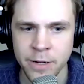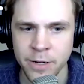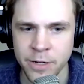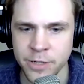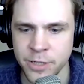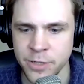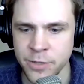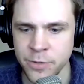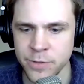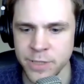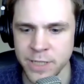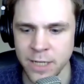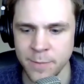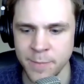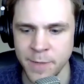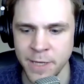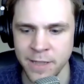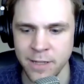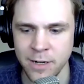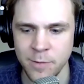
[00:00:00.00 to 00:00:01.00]
Could you tell
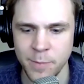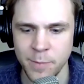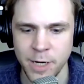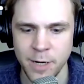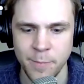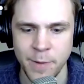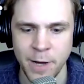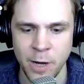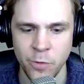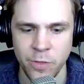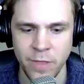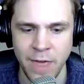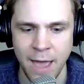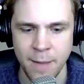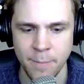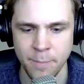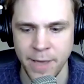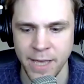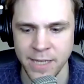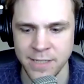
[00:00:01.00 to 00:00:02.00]
me a little bit about
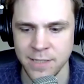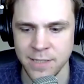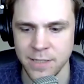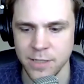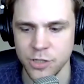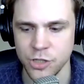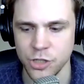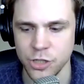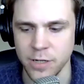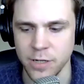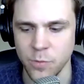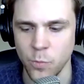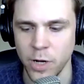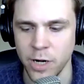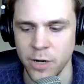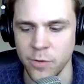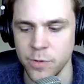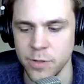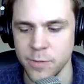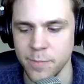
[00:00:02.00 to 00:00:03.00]
that message and
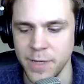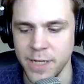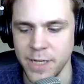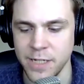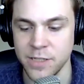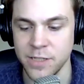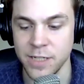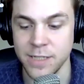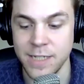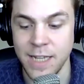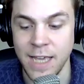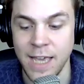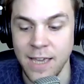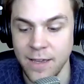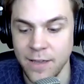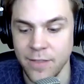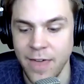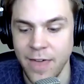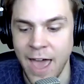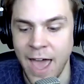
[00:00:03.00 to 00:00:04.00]
what it would mean to
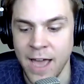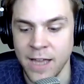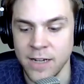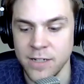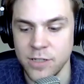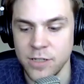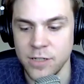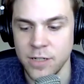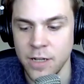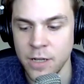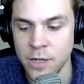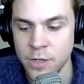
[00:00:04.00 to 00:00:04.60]
take that